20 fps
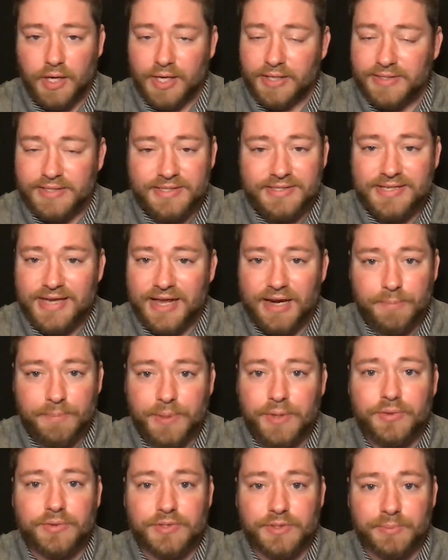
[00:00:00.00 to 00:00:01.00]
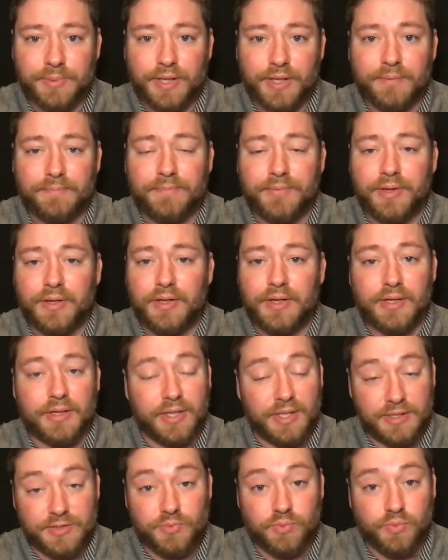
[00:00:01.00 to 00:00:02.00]
It does not appear to be.
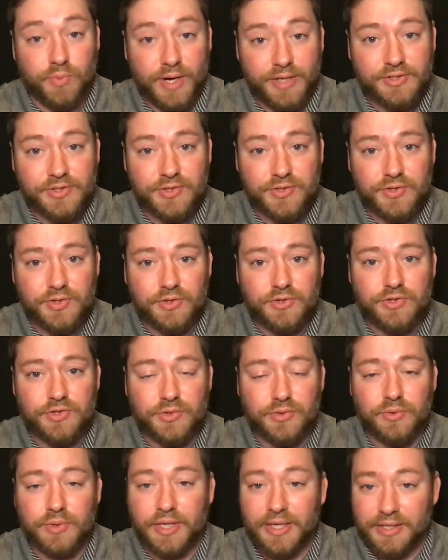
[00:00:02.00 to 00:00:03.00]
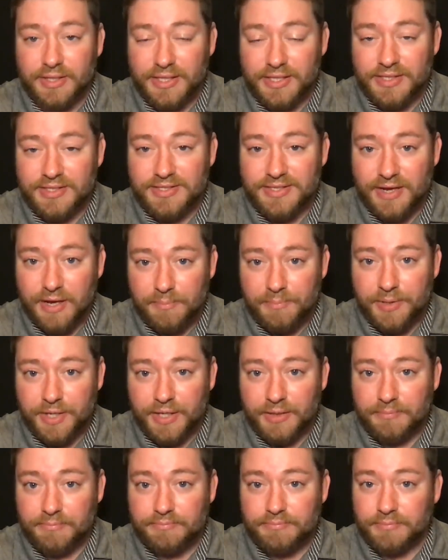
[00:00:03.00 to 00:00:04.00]
It's registered to Ilian's
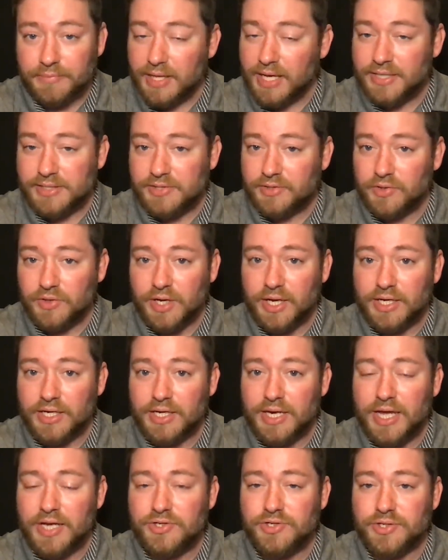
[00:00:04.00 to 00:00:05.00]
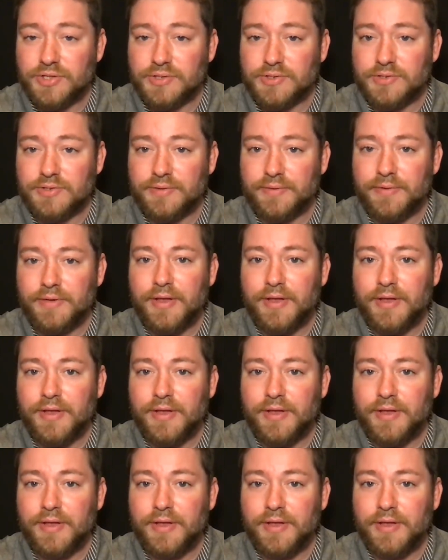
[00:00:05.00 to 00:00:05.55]
company, not to the United Nations.